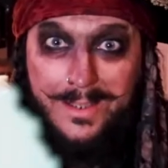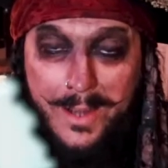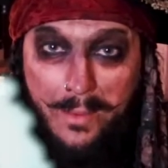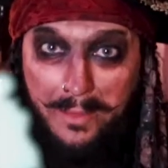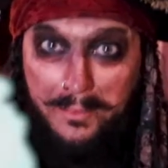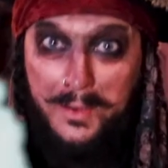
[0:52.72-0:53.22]

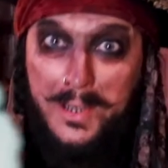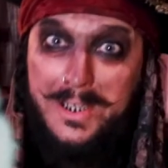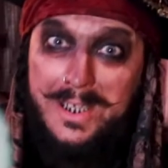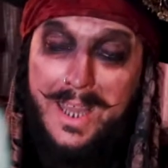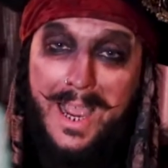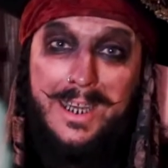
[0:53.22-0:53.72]
Now, the first
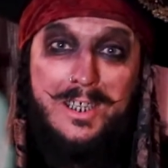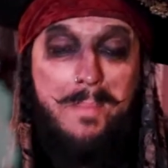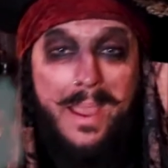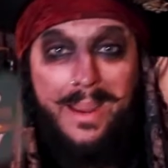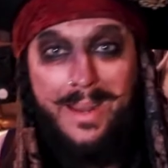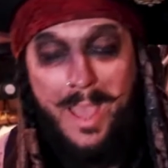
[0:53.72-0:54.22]
stage of
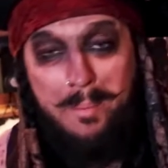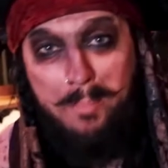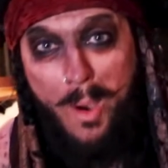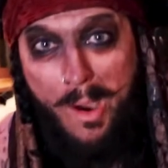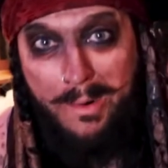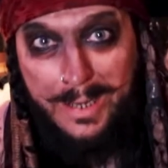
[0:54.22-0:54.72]
making our
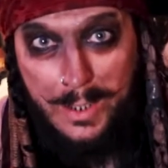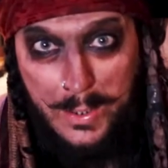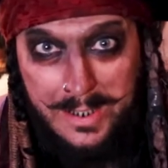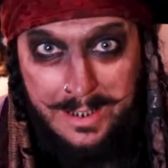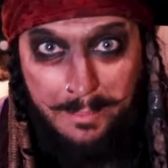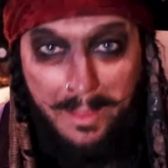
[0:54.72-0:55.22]
pirate
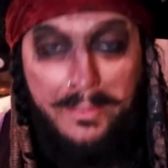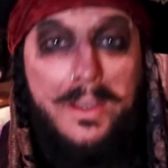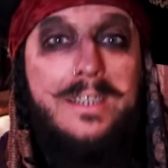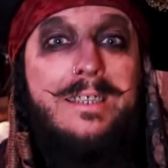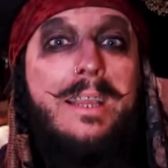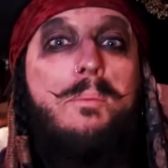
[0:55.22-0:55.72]
costume, the
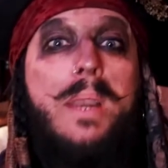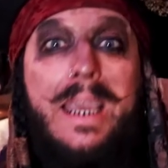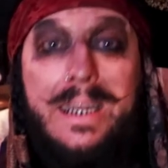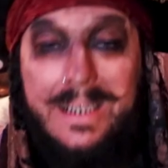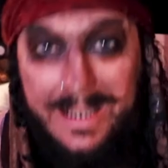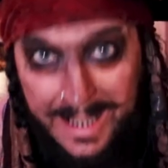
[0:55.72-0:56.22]
first thing we're
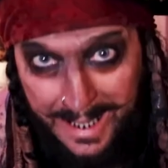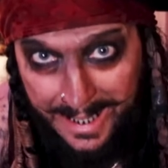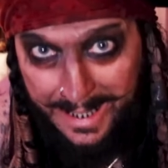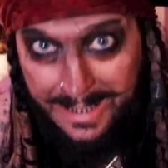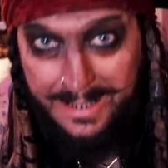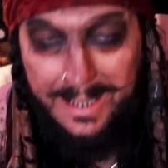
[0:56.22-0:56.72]
going to
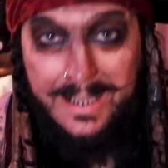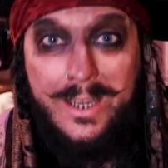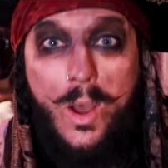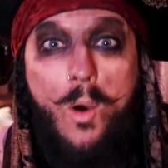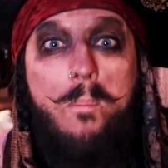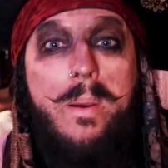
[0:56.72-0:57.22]
need is an
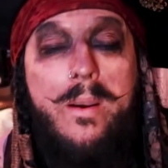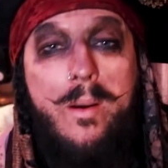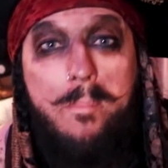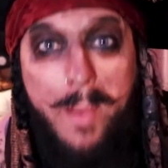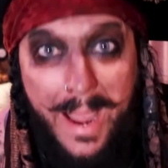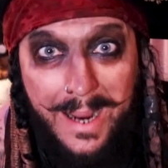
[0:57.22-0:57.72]
old pair
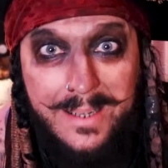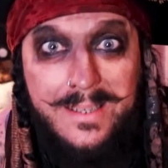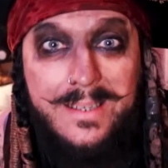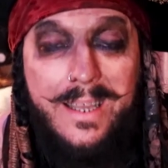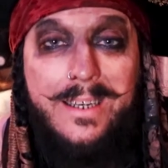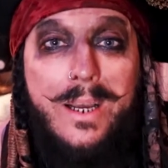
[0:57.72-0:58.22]
of
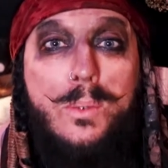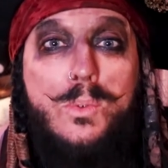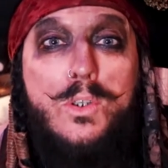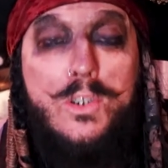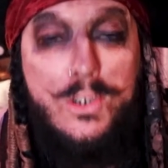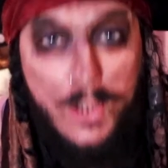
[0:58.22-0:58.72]
pants and an old
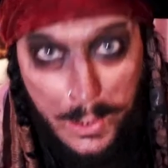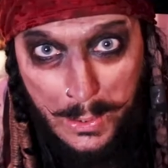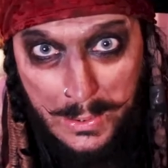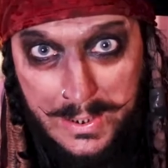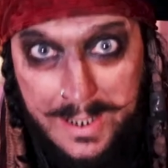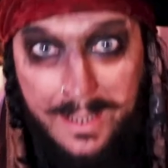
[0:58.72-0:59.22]

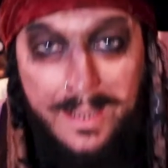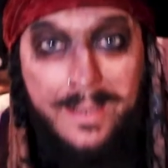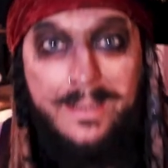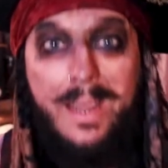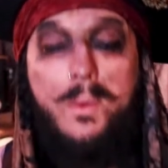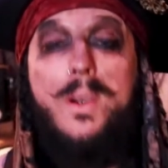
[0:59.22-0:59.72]
shirt.
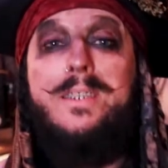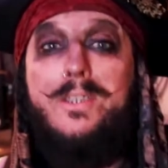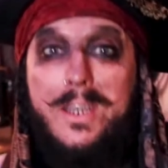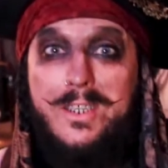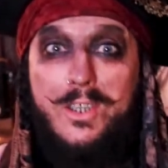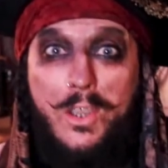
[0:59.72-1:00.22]
Now, I
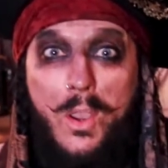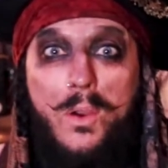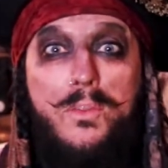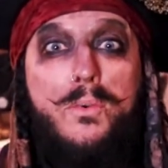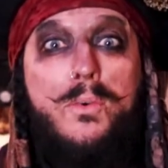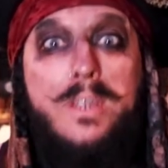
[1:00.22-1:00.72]
suggest you go
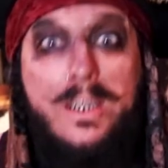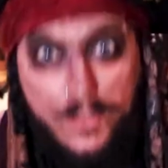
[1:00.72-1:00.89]
through your